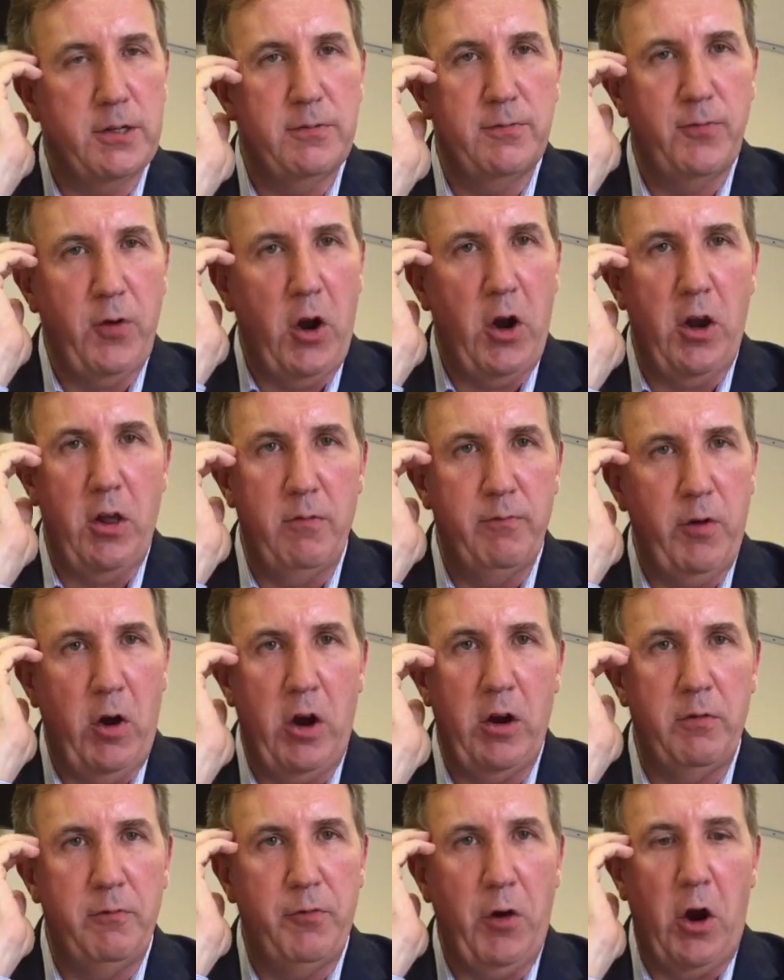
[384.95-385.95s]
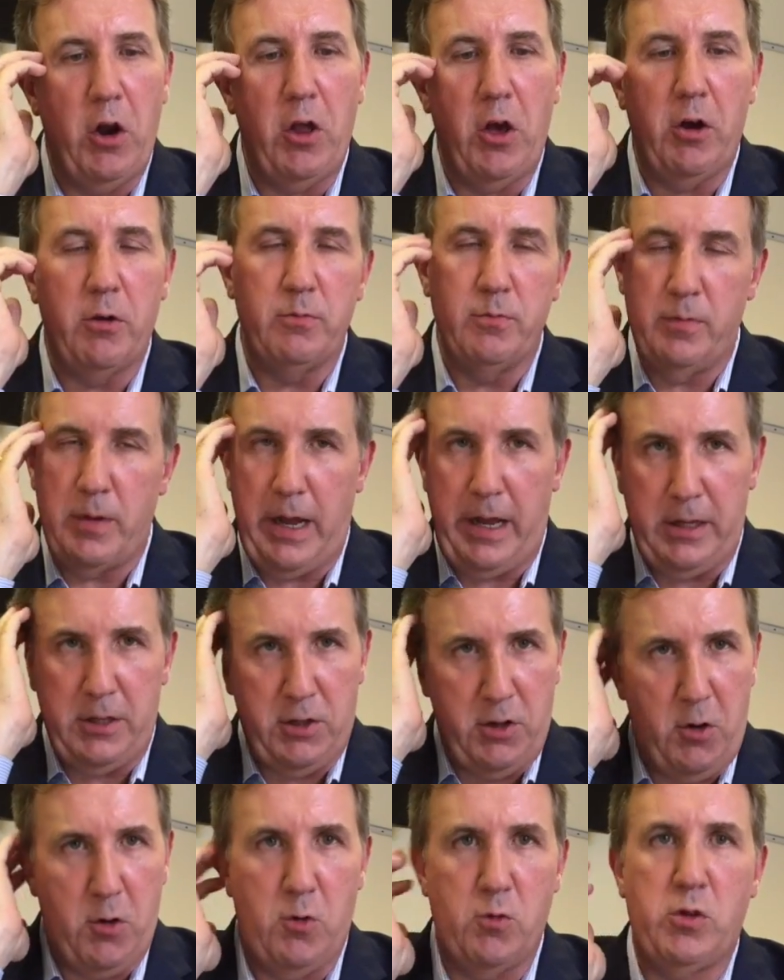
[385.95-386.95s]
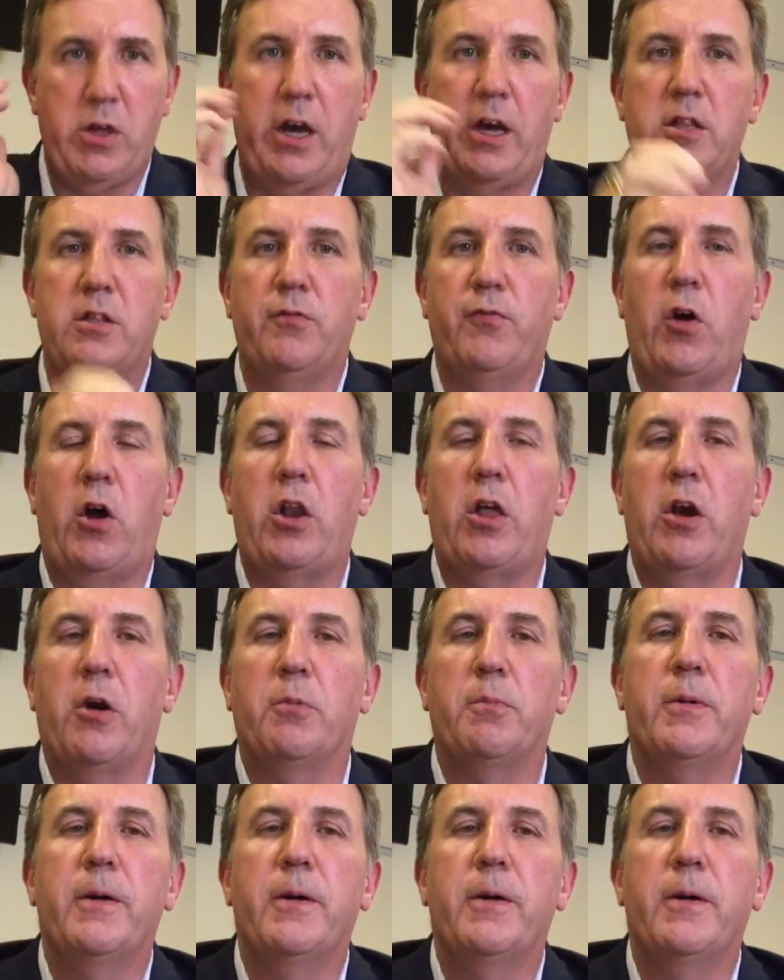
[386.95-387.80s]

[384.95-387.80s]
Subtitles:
Volume, volume, volume. Let's all chase the volume.